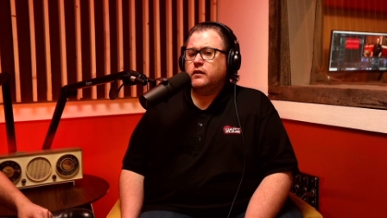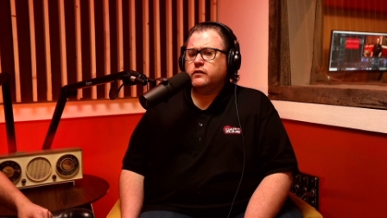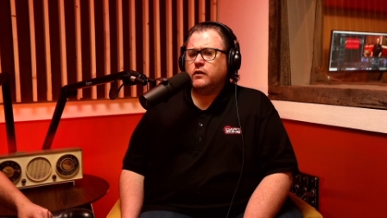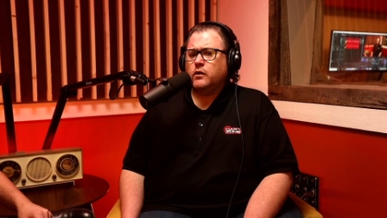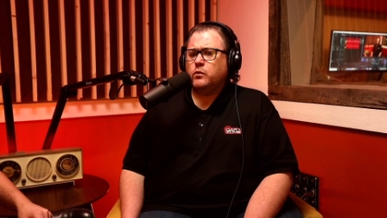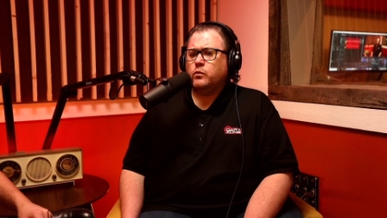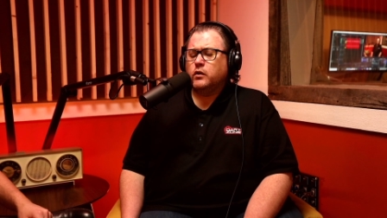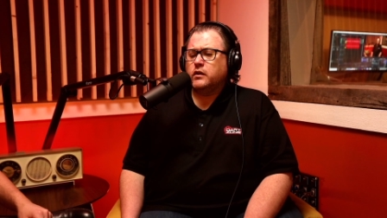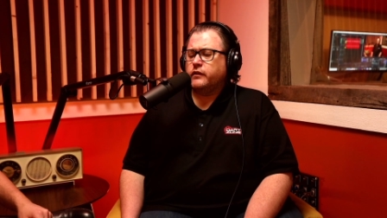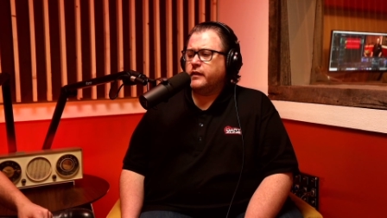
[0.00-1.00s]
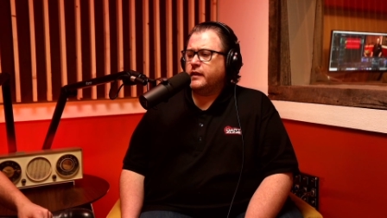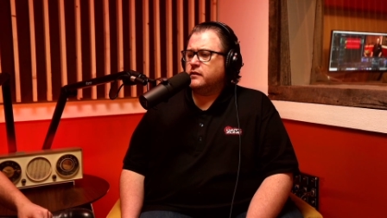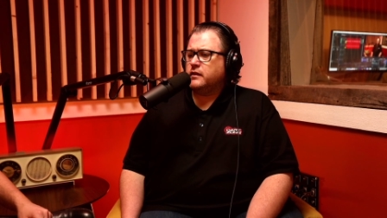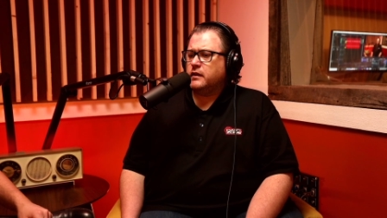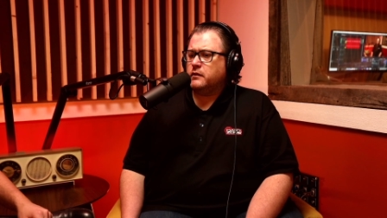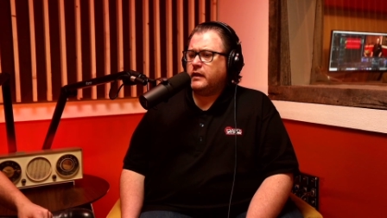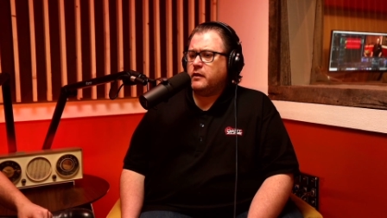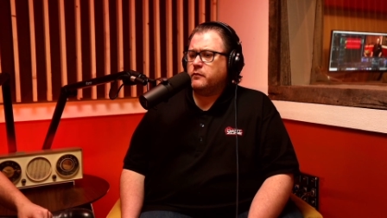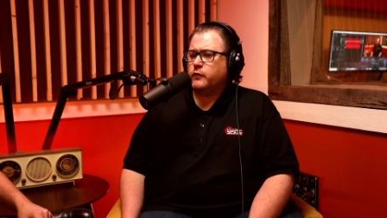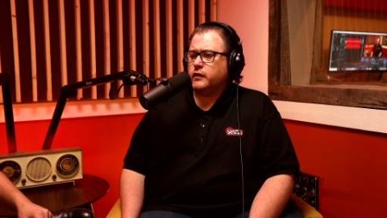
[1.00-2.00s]
So one of the things that
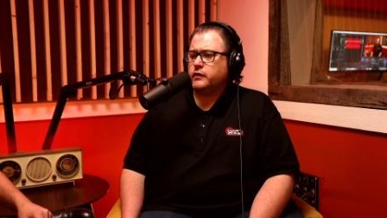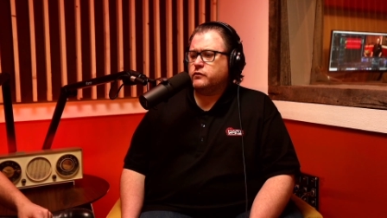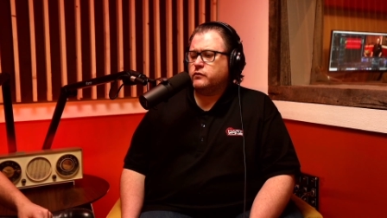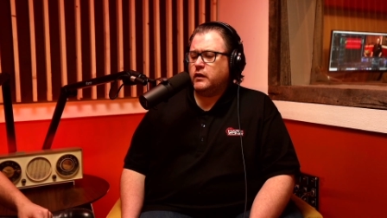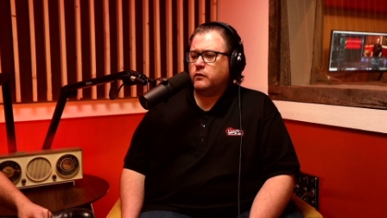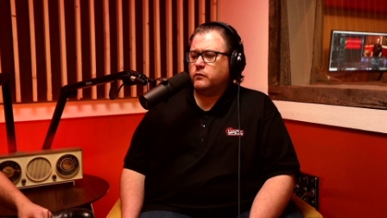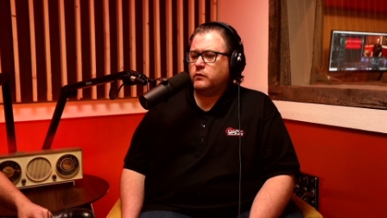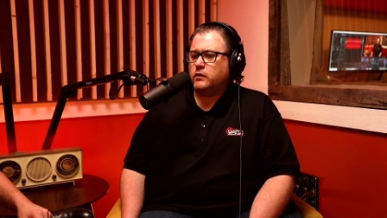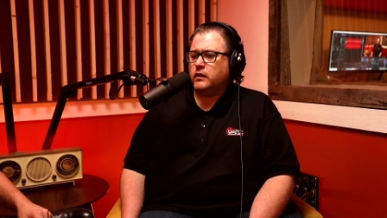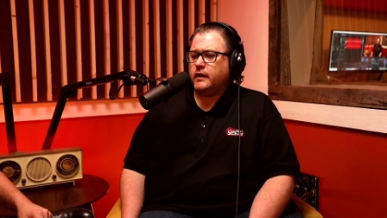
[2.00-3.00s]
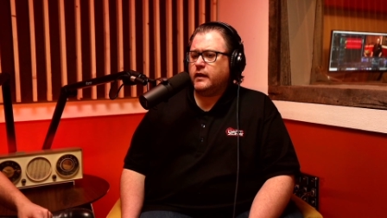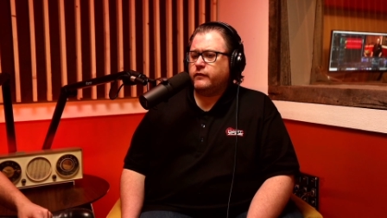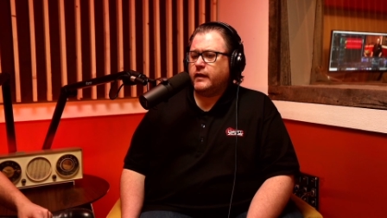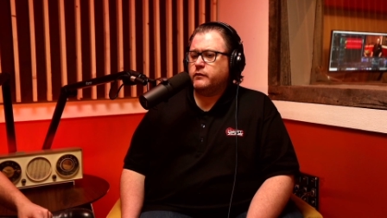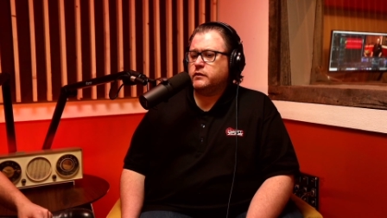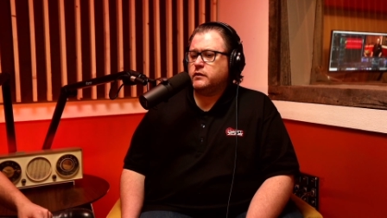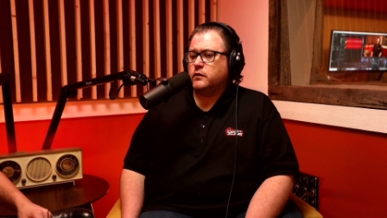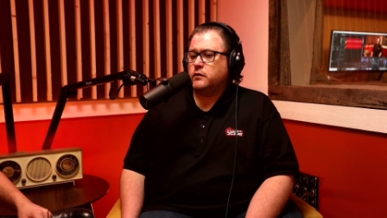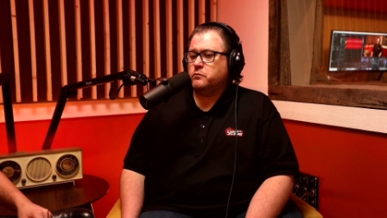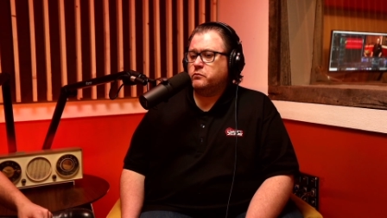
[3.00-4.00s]
came very click out of that was
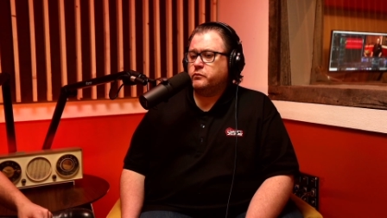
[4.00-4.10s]
the